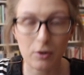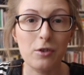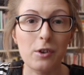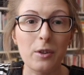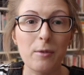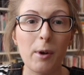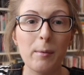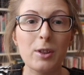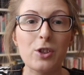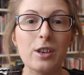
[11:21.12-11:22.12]
So at the
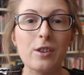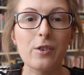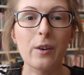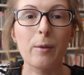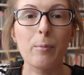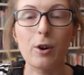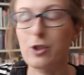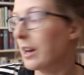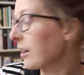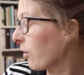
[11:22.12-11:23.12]
moment she's doing a
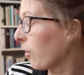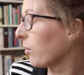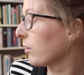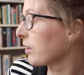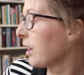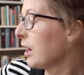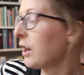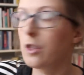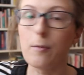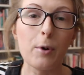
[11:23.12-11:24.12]
project called
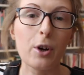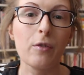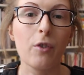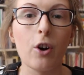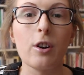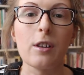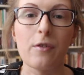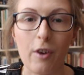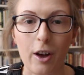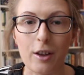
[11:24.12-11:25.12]
The Book of Godless
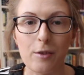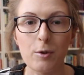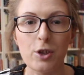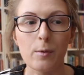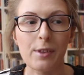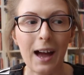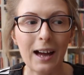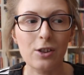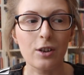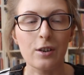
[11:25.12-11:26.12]
Verse, which she was
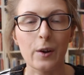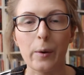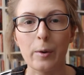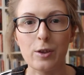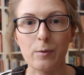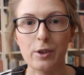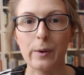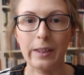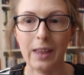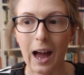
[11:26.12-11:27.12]
actually doing when she was
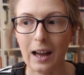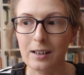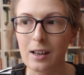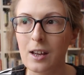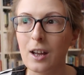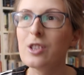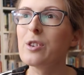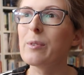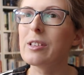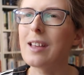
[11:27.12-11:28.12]
doing that. And
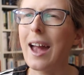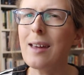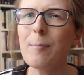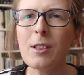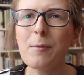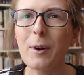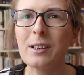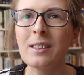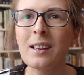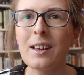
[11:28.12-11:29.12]
she was 8 months
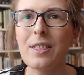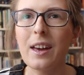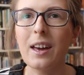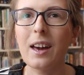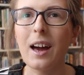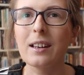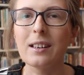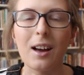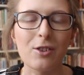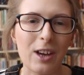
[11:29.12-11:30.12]
pregnant then, I think, and
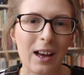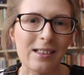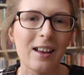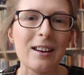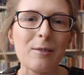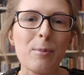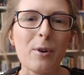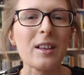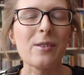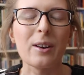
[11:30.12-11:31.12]
now she has her little
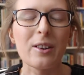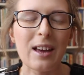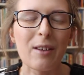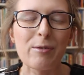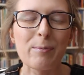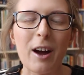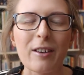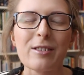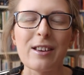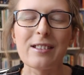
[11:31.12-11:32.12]
boy, so I got to have some
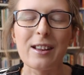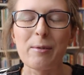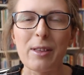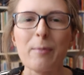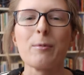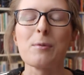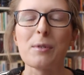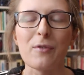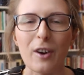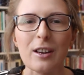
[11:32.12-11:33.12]
cuddles yesterday with him, which
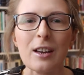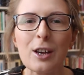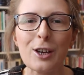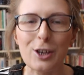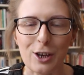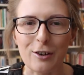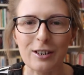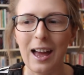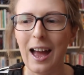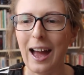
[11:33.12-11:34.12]
was very cute.
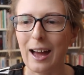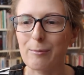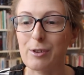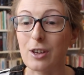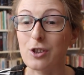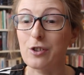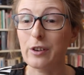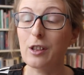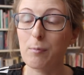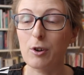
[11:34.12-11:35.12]
So yeah, she's
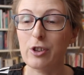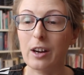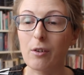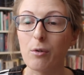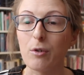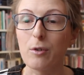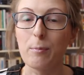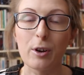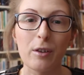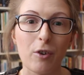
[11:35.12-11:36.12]
doing this project called The
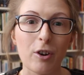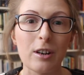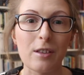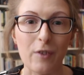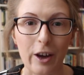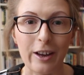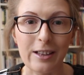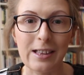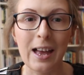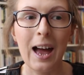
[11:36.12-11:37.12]
Book of Godless
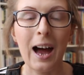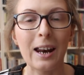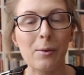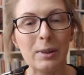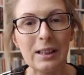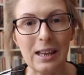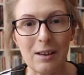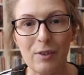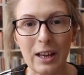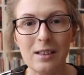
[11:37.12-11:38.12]
Verse, and I will
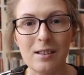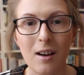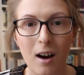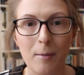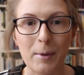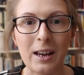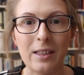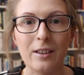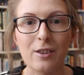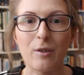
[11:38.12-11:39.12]
leave links to Carmen
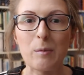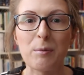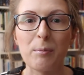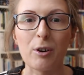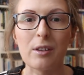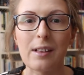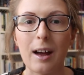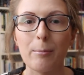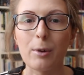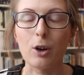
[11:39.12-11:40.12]
in the description box
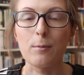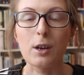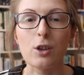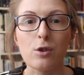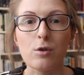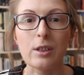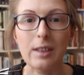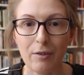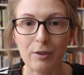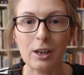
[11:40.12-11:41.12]
down below, because you should
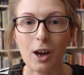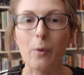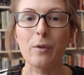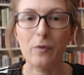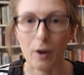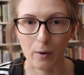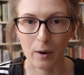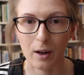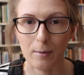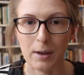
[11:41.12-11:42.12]
definitely go and follow
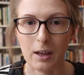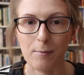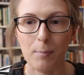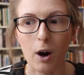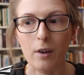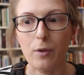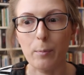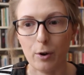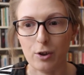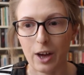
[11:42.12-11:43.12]
her, because part of the
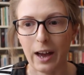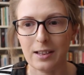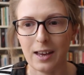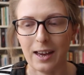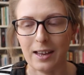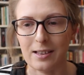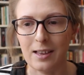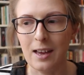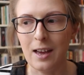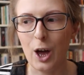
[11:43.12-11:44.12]
project is
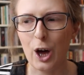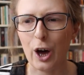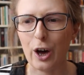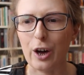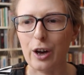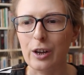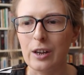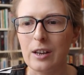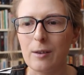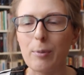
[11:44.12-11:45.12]
her
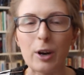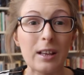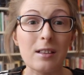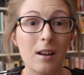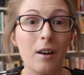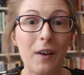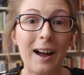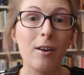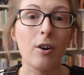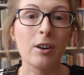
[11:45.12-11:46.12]
putting stuff
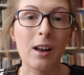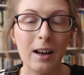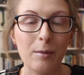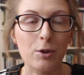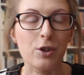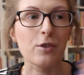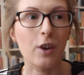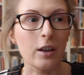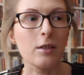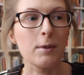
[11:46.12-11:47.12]
out online, which she's
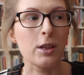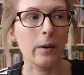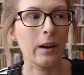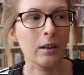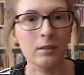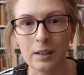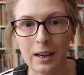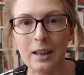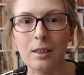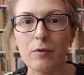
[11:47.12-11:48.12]
going to be doing
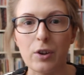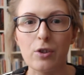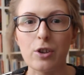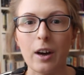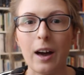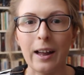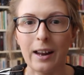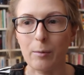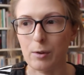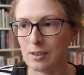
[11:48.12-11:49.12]
in the future, and
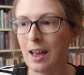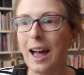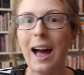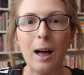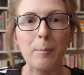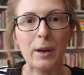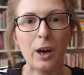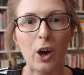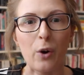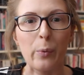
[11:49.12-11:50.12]
I was helping
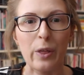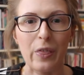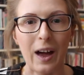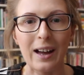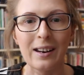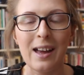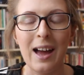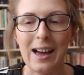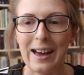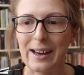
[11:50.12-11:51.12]
her with that.
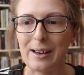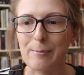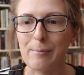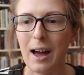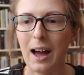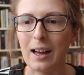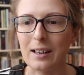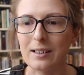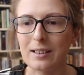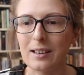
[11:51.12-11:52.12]
And
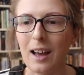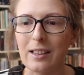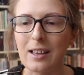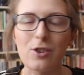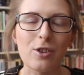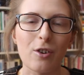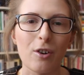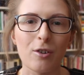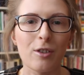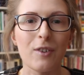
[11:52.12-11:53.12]
I think she's
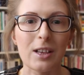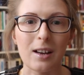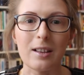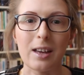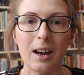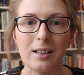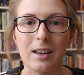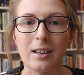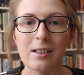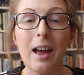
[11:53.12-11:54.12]
got lots of exciting
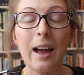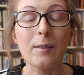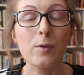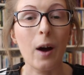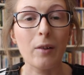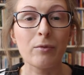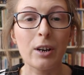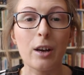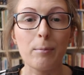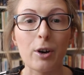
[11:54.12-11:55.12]
ideas. And if you haven't
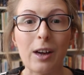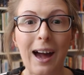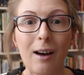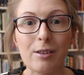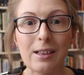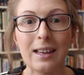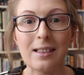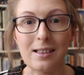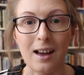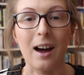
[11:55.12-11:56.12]
read her book, How
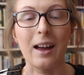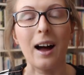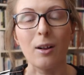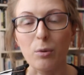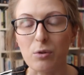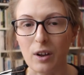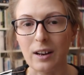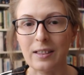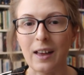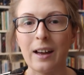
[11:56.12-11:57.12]
Saints Die, I'll also
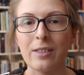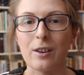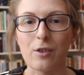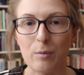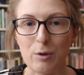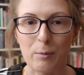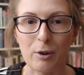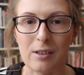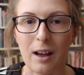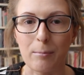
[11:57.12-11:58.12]
link that in the description
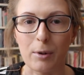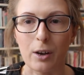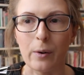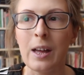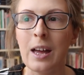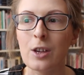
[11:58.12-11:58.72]
box down below.